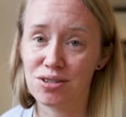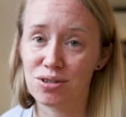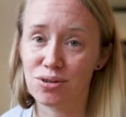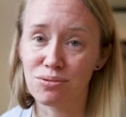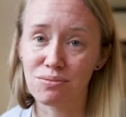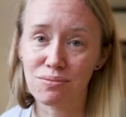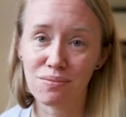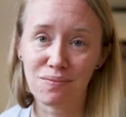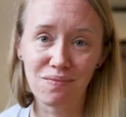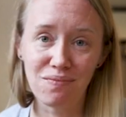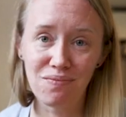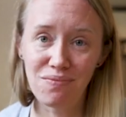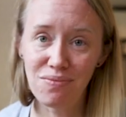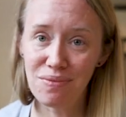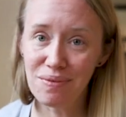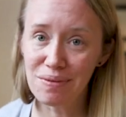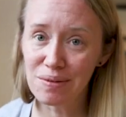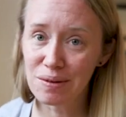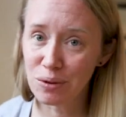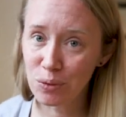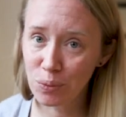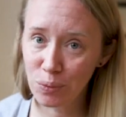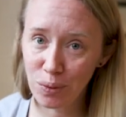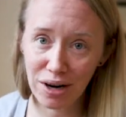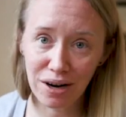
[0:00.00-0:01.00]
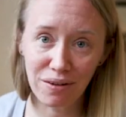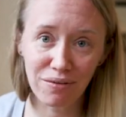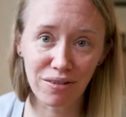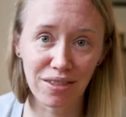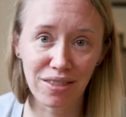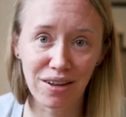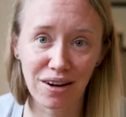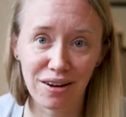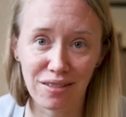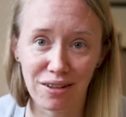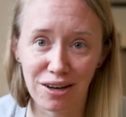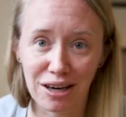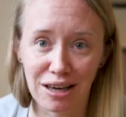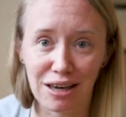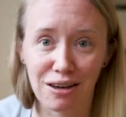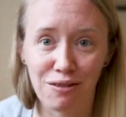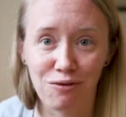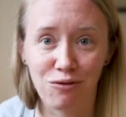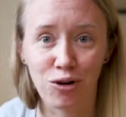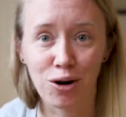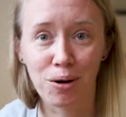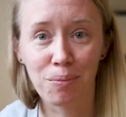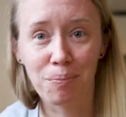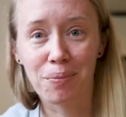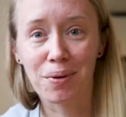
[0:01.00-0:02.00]
to whatever they're looking
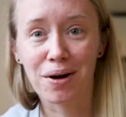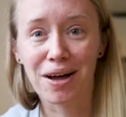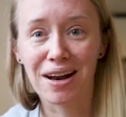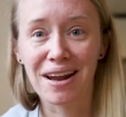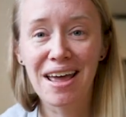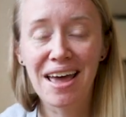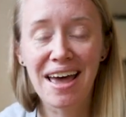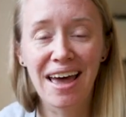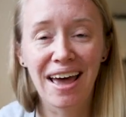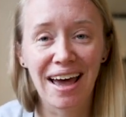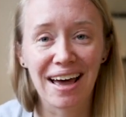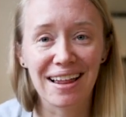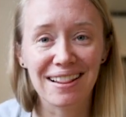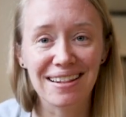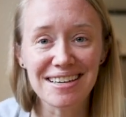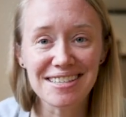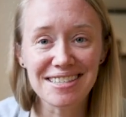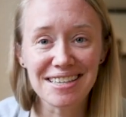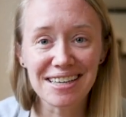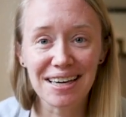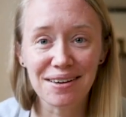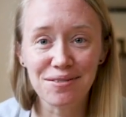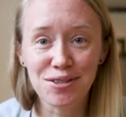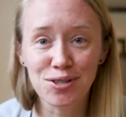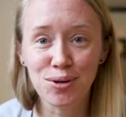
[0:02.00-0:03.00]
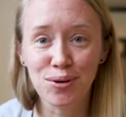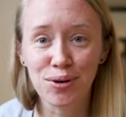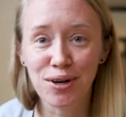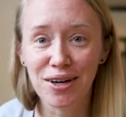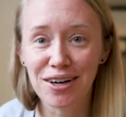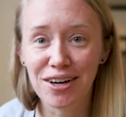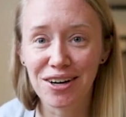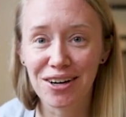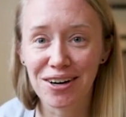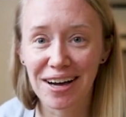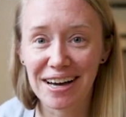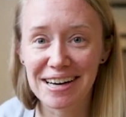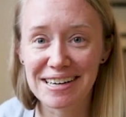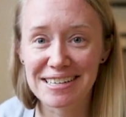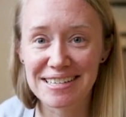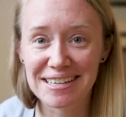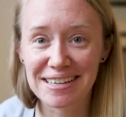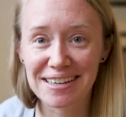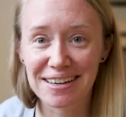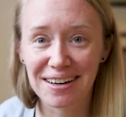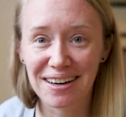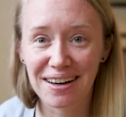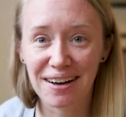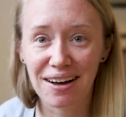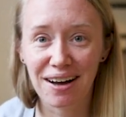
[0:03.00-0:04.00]
for, but at least it gives you a good
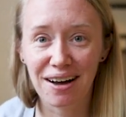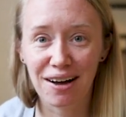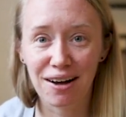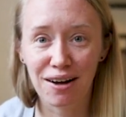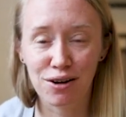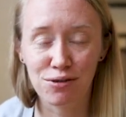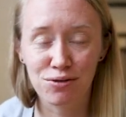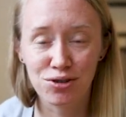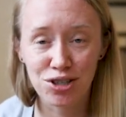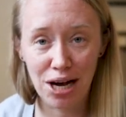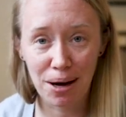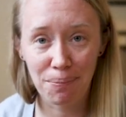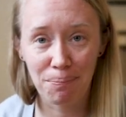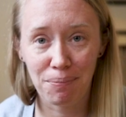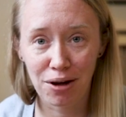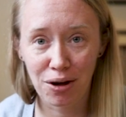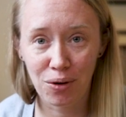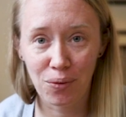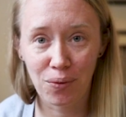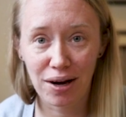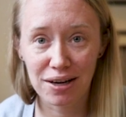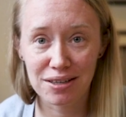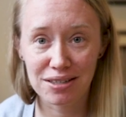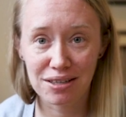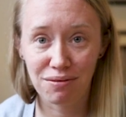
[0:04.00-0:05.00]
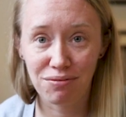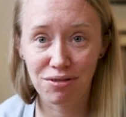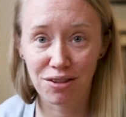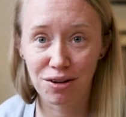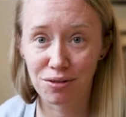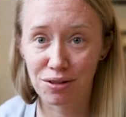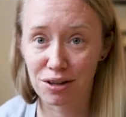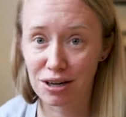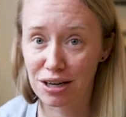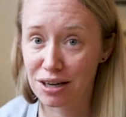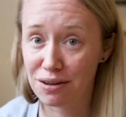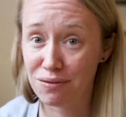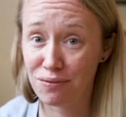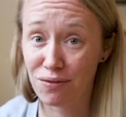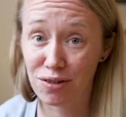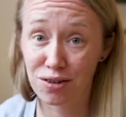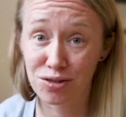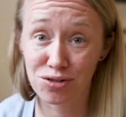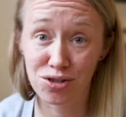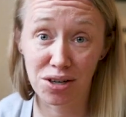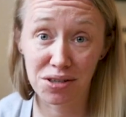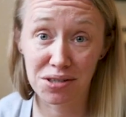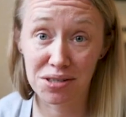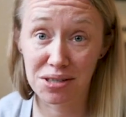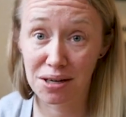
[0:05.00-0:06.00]
idea of shopping wise if they're looking for
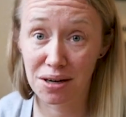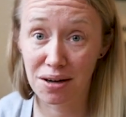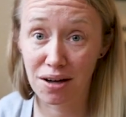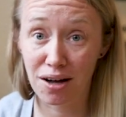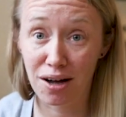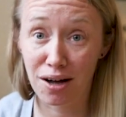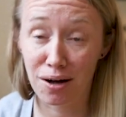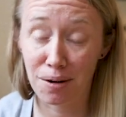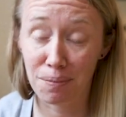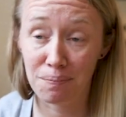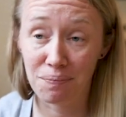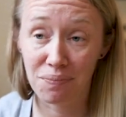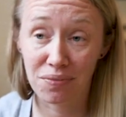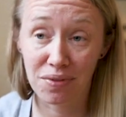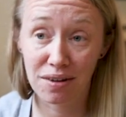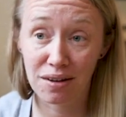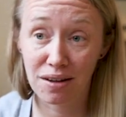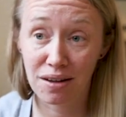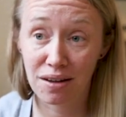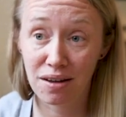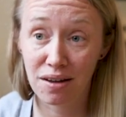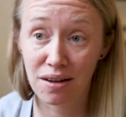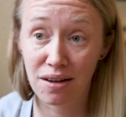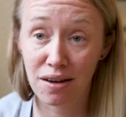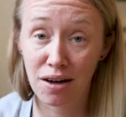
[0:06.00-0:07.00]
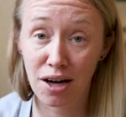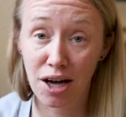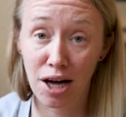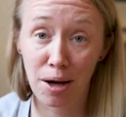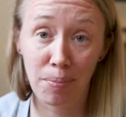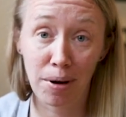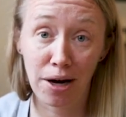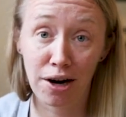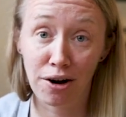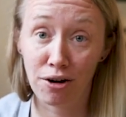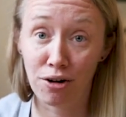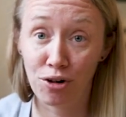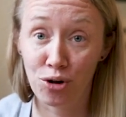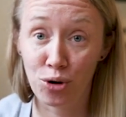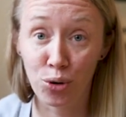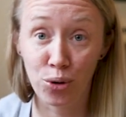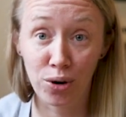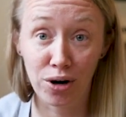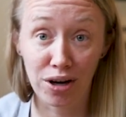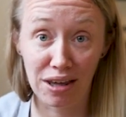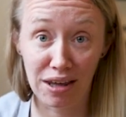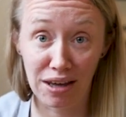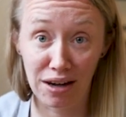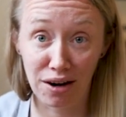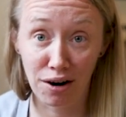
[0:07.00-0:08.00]
just um, apparel
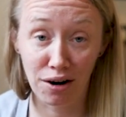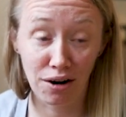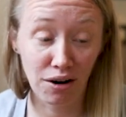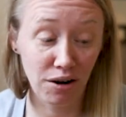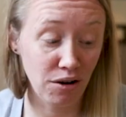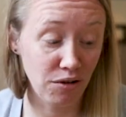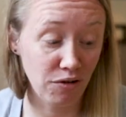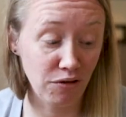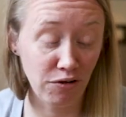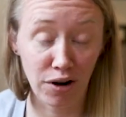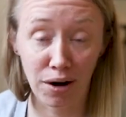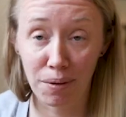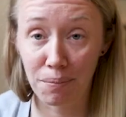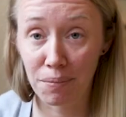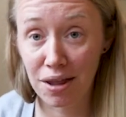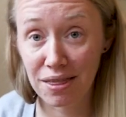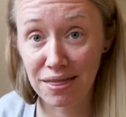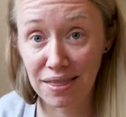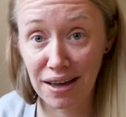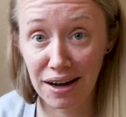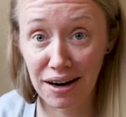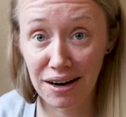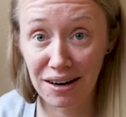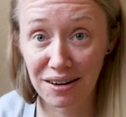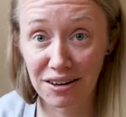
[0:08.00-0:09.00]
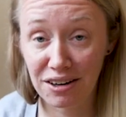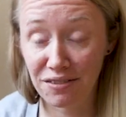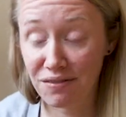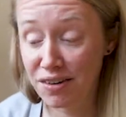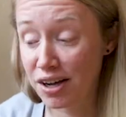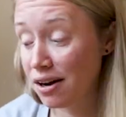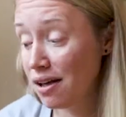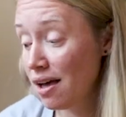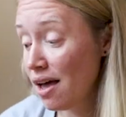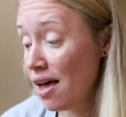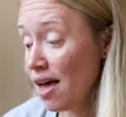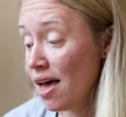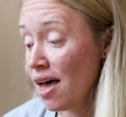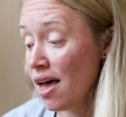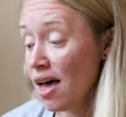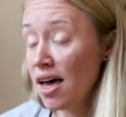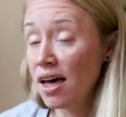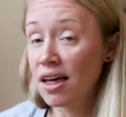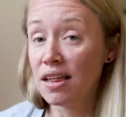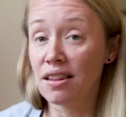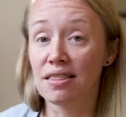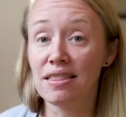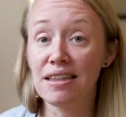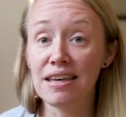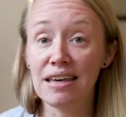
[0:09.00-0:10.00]
or gear from that end of it.
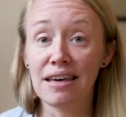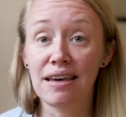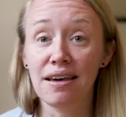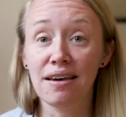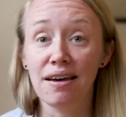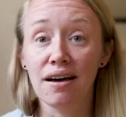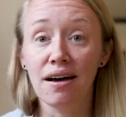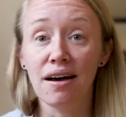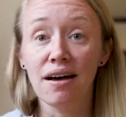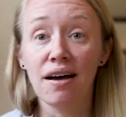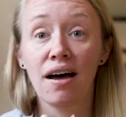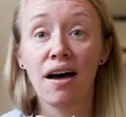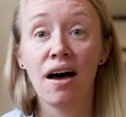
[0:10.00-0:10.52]
The